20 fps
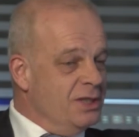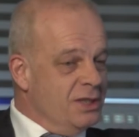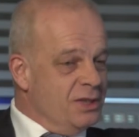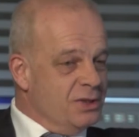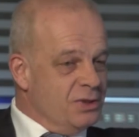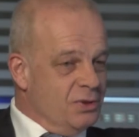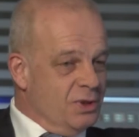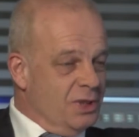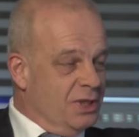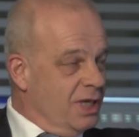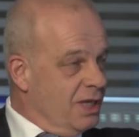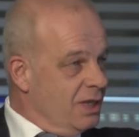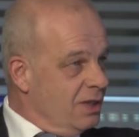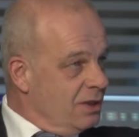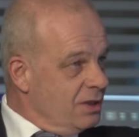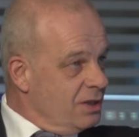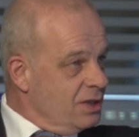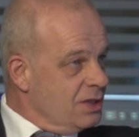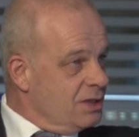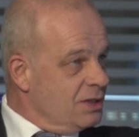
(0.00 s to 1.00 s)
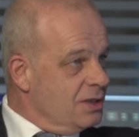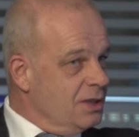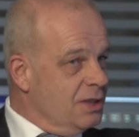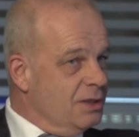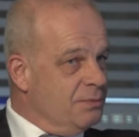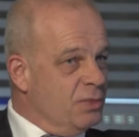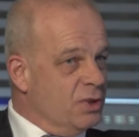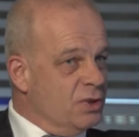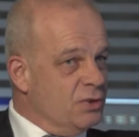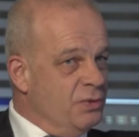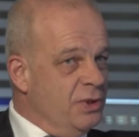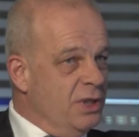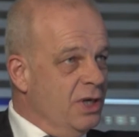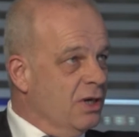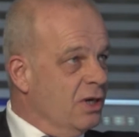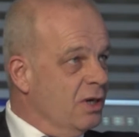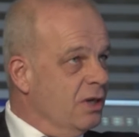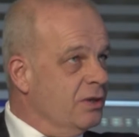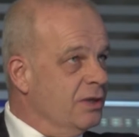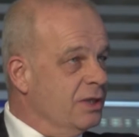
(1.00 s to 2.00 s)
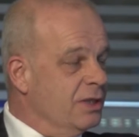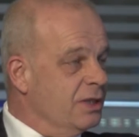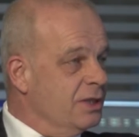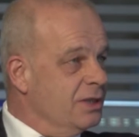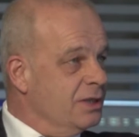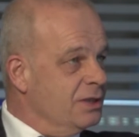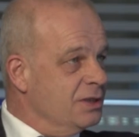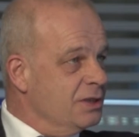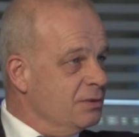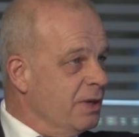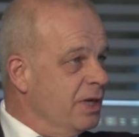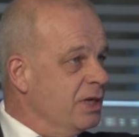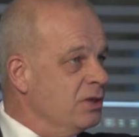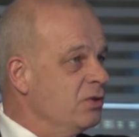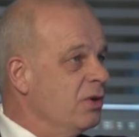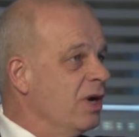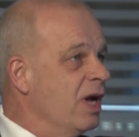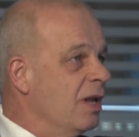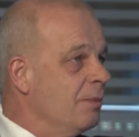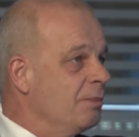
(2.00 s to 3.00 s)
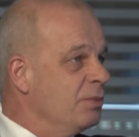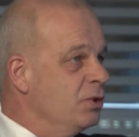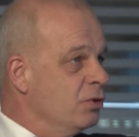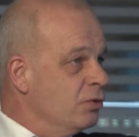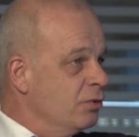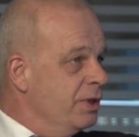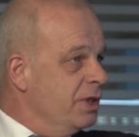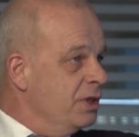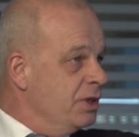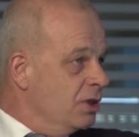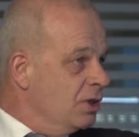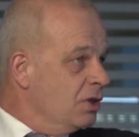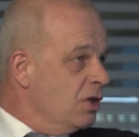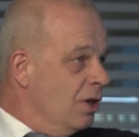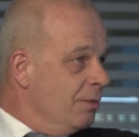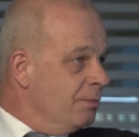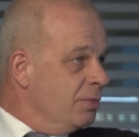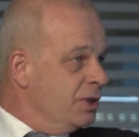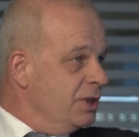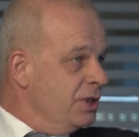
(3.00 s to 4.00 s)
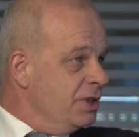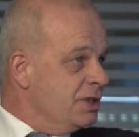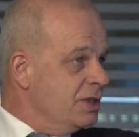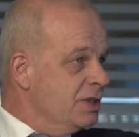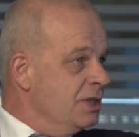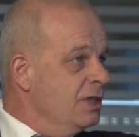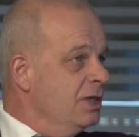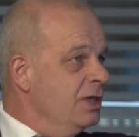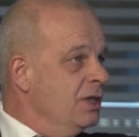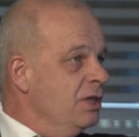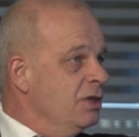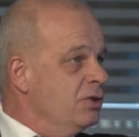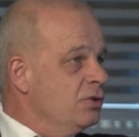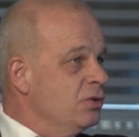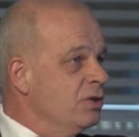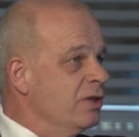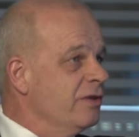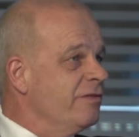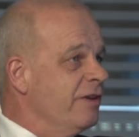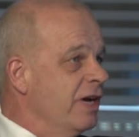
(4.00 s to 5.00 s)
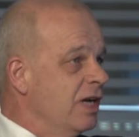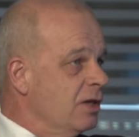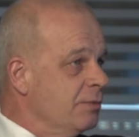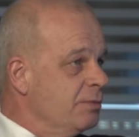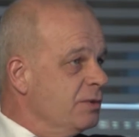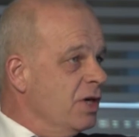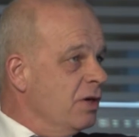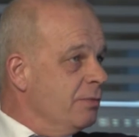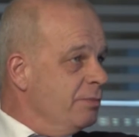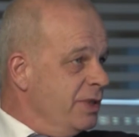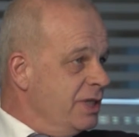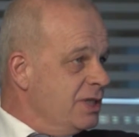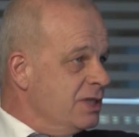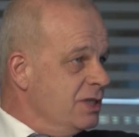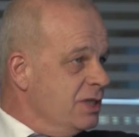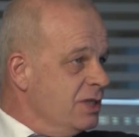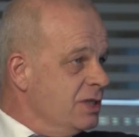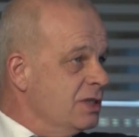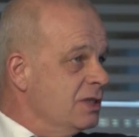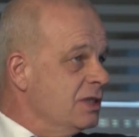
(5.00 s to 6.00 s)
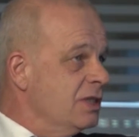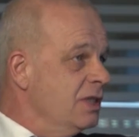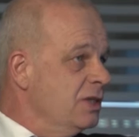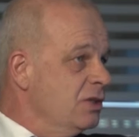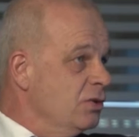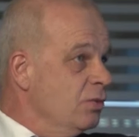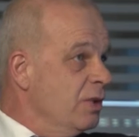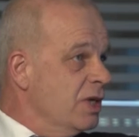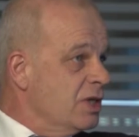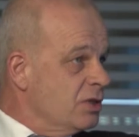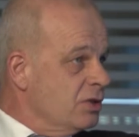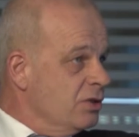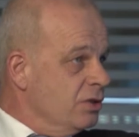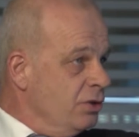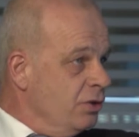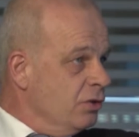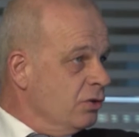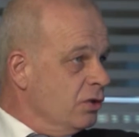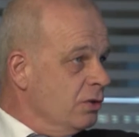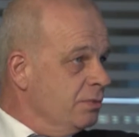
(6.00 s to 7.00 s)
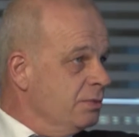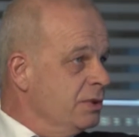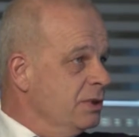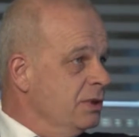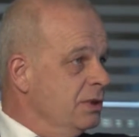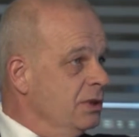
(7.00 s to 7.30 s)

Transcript: to the Netherlands, but we are trying to help Ukrainian companies to develop their business into Western Europe,